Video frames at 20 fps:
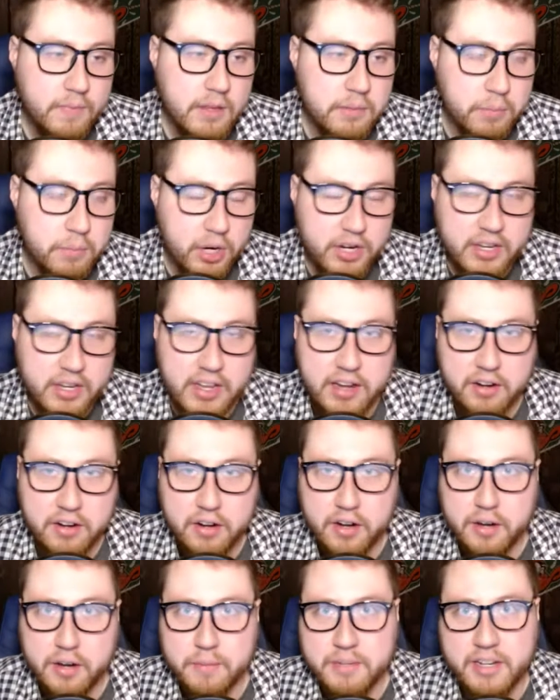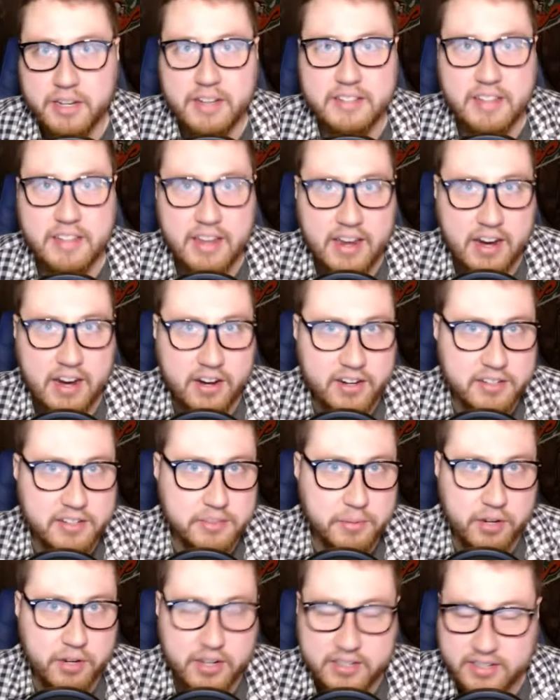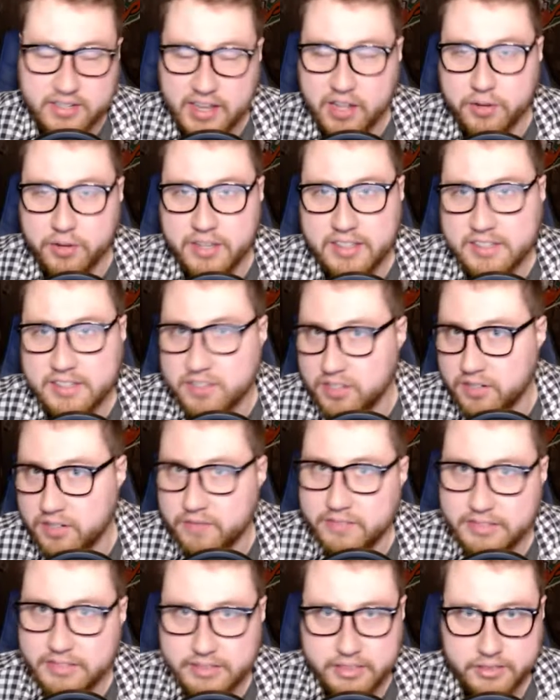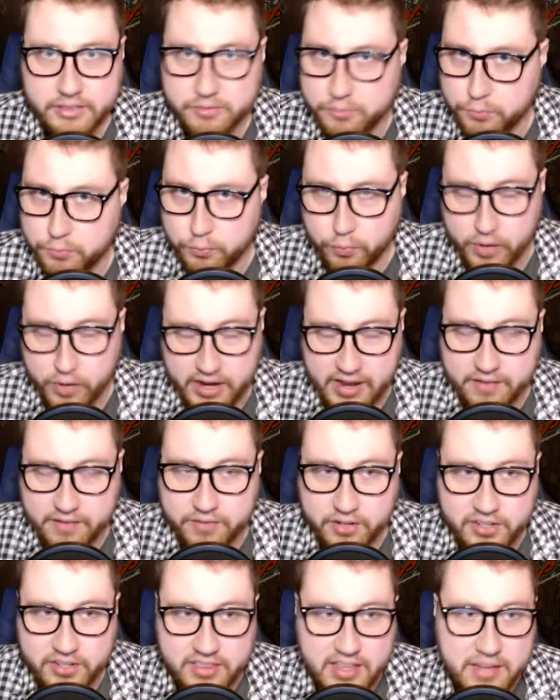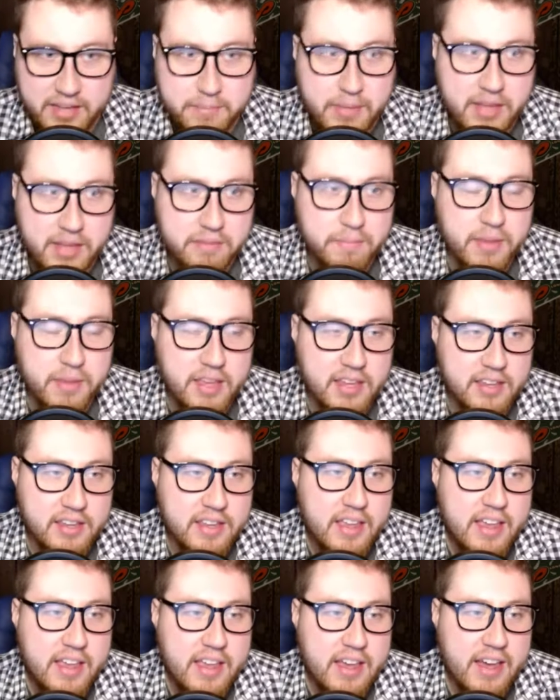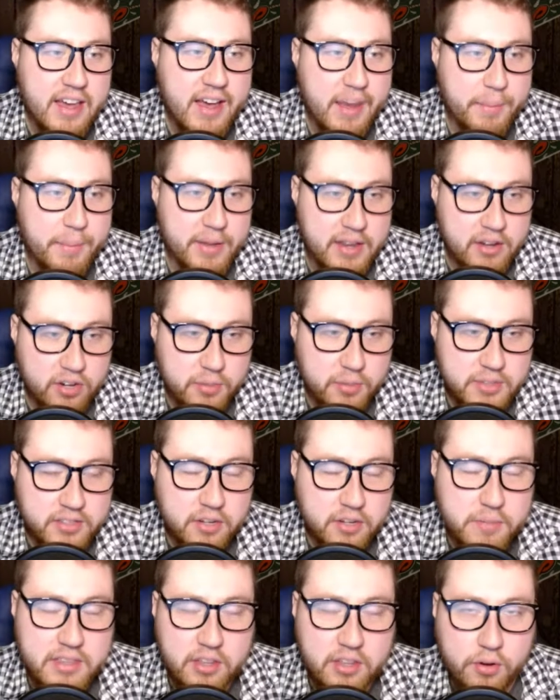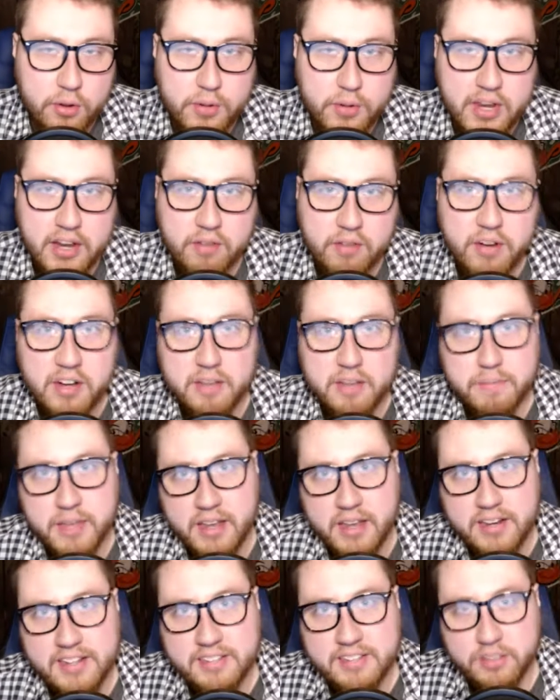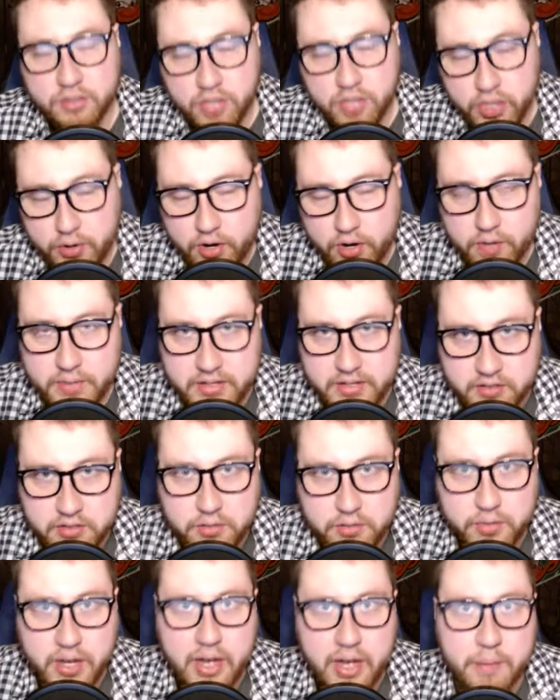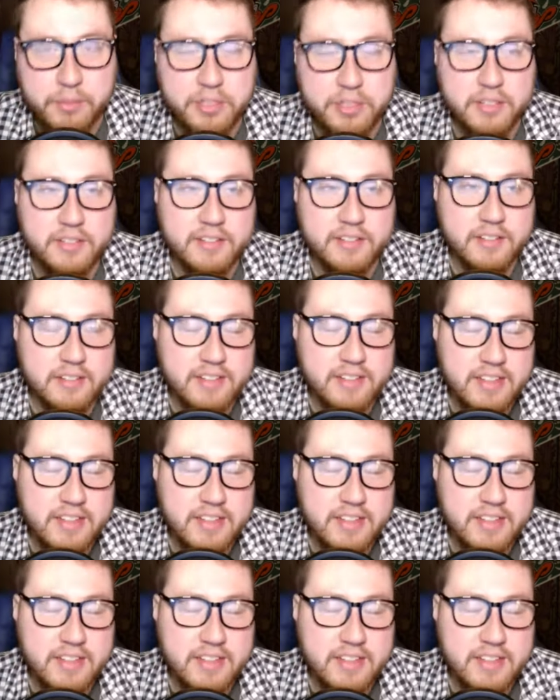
Mark Ingram, Deontay Harris, Marcus Callaway, these are whatever they may be. But Ingram is going to be the only one I can recommend. He's a low RB2 option.